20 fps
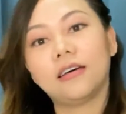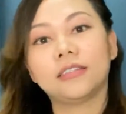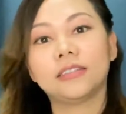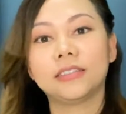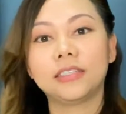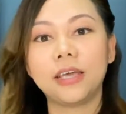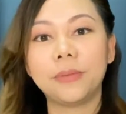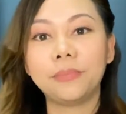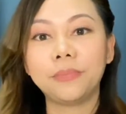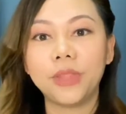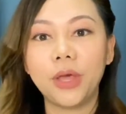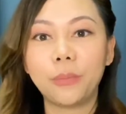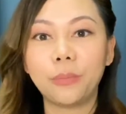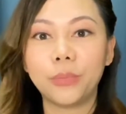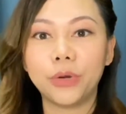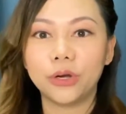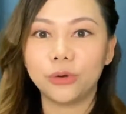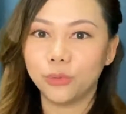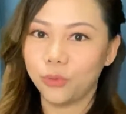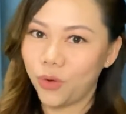Tip
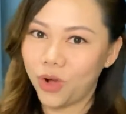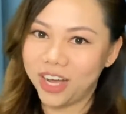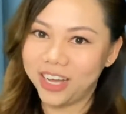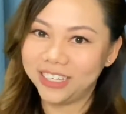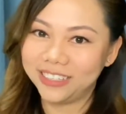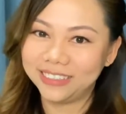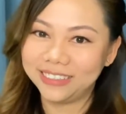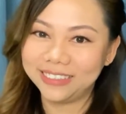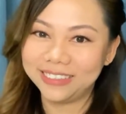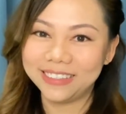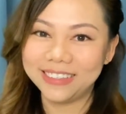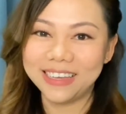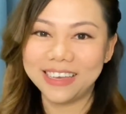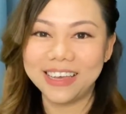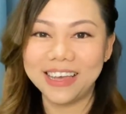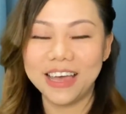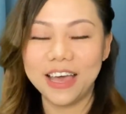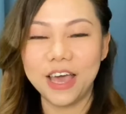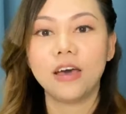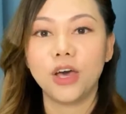number 1,
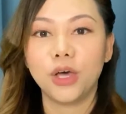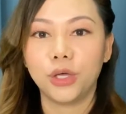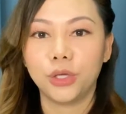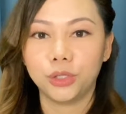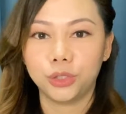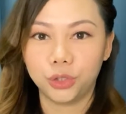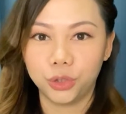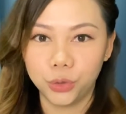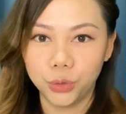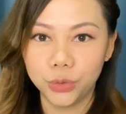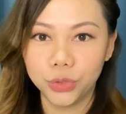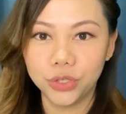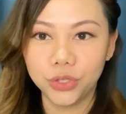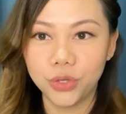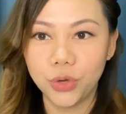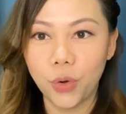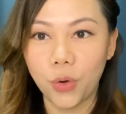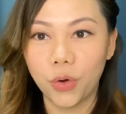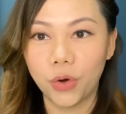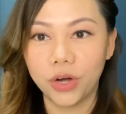choose
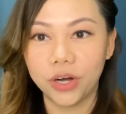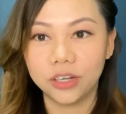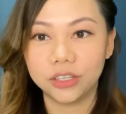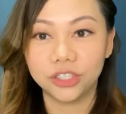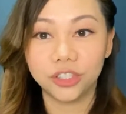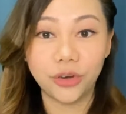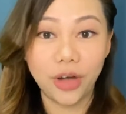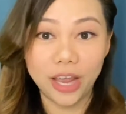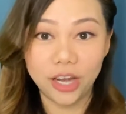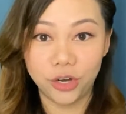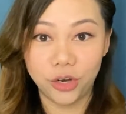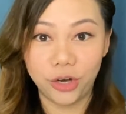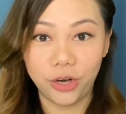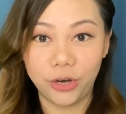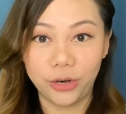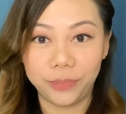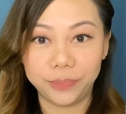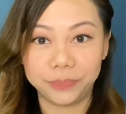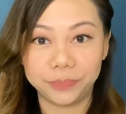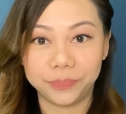your trainer.
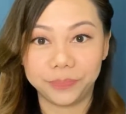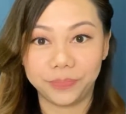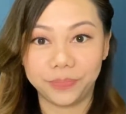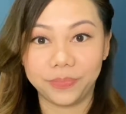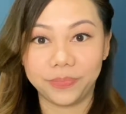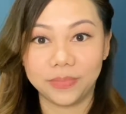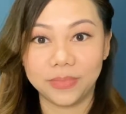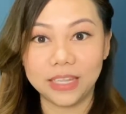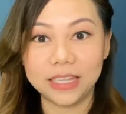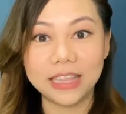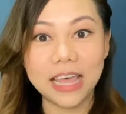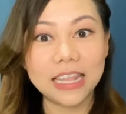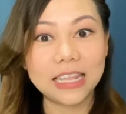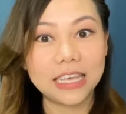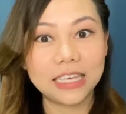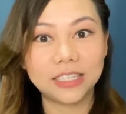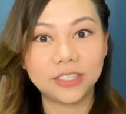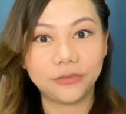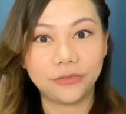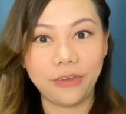That
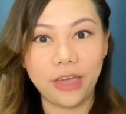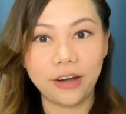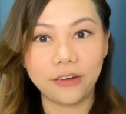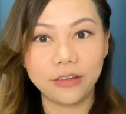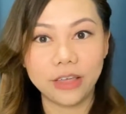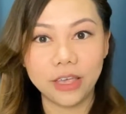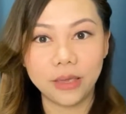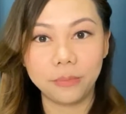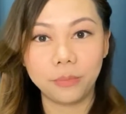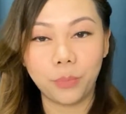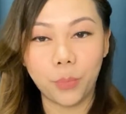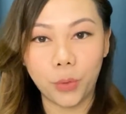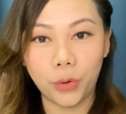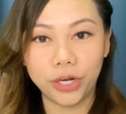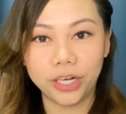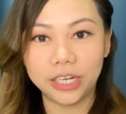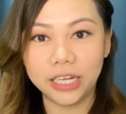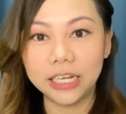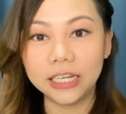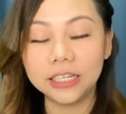is very
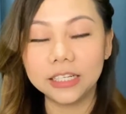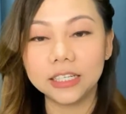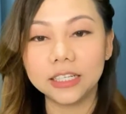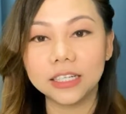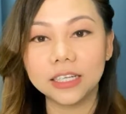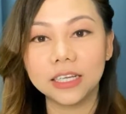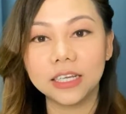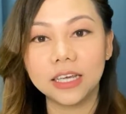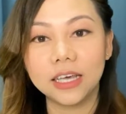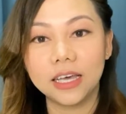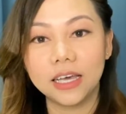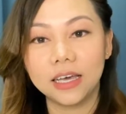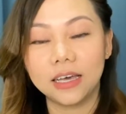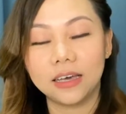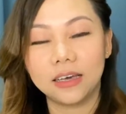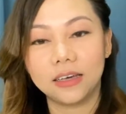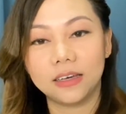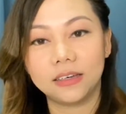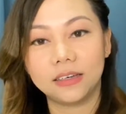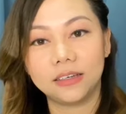important
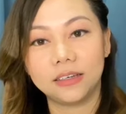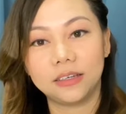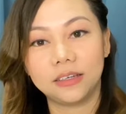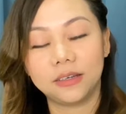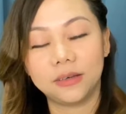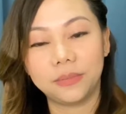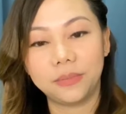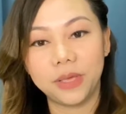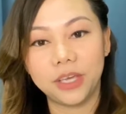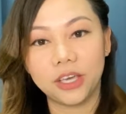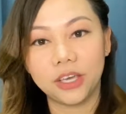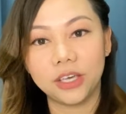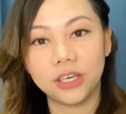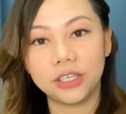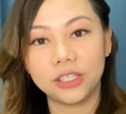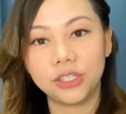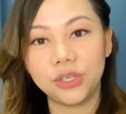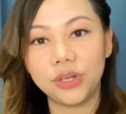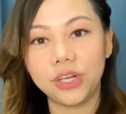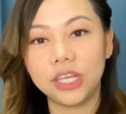
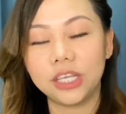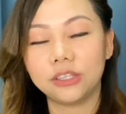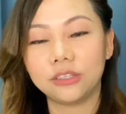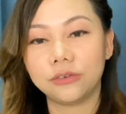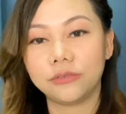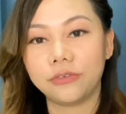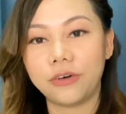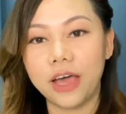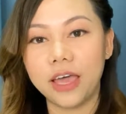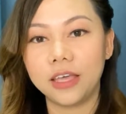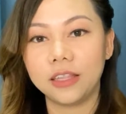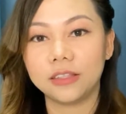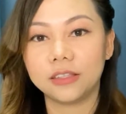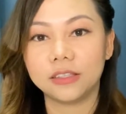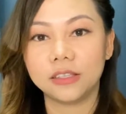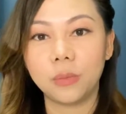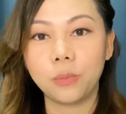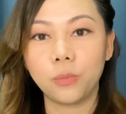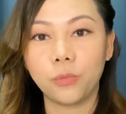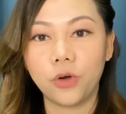because you need to find
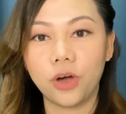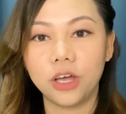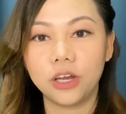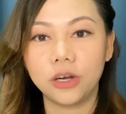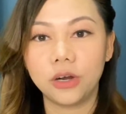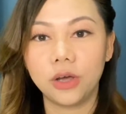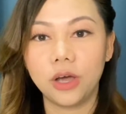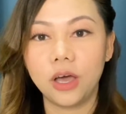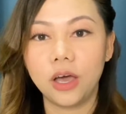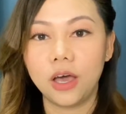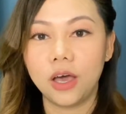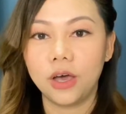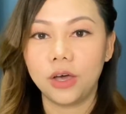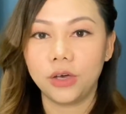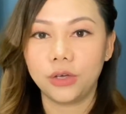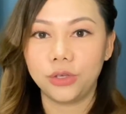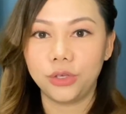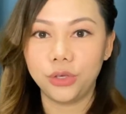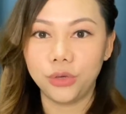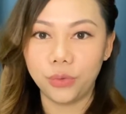someone
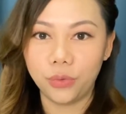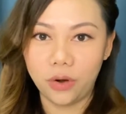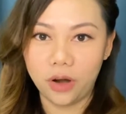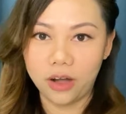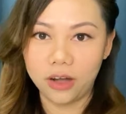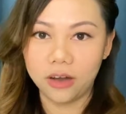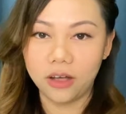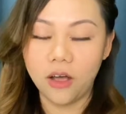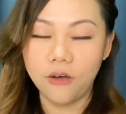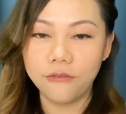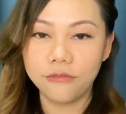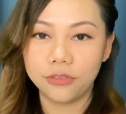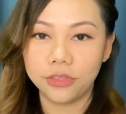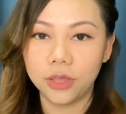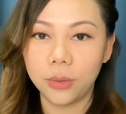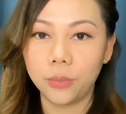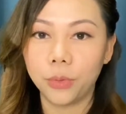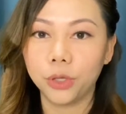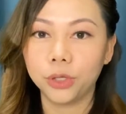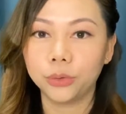you are
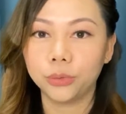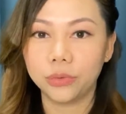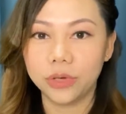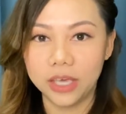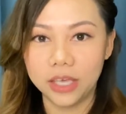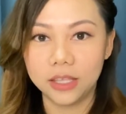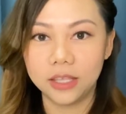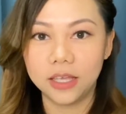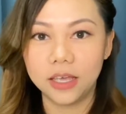comfortable with,